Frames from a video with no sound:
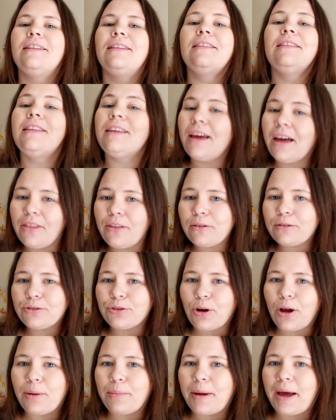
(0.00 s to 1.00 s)
The other
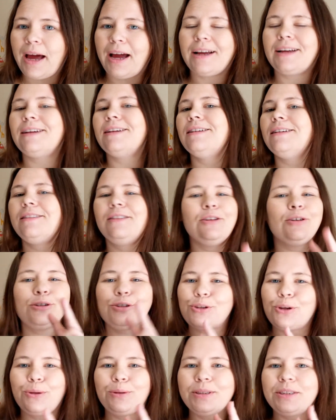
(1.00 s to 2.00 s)
drawback,
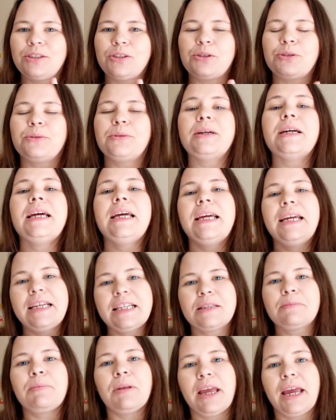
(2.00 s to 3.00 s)
there's only two,
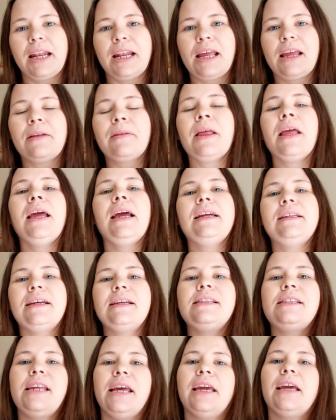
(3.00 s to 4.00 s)
is planning. It
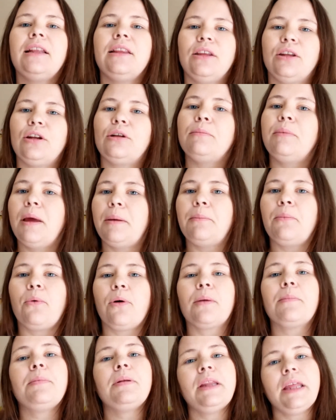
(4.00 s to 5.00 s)
does take a little bit
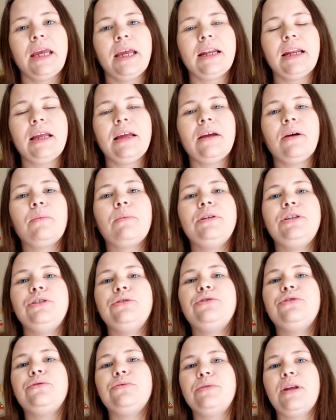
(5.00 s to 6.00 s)
more planning when you
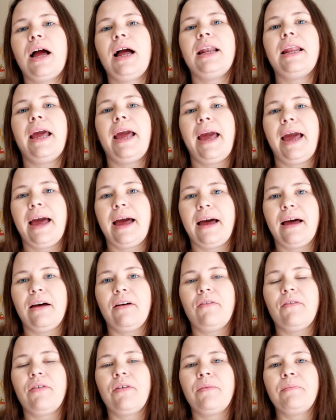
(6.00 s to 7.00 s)
do not
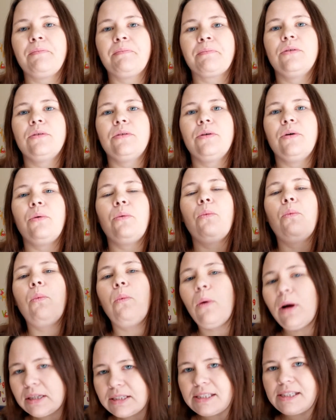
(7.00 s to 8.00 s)
have
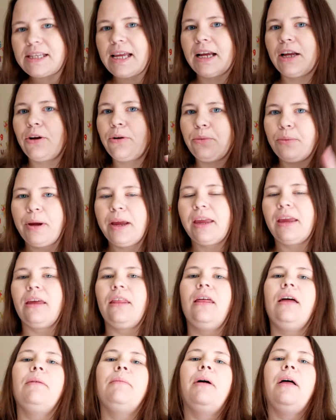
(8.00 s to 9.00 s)
one set
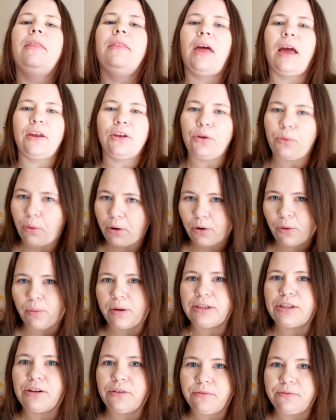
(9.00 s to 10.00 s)
curriculum that you are
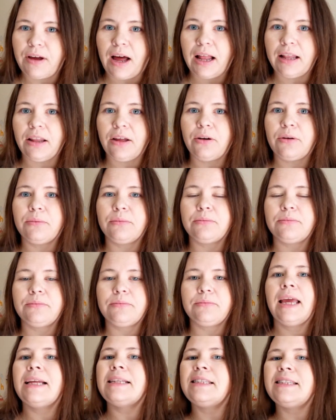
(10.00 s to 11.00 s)
going to follow.
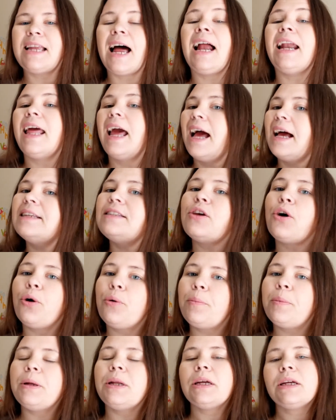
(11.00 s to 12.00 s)
It's not as
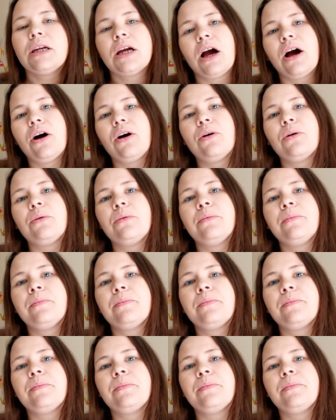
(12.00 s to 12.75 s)
open and go.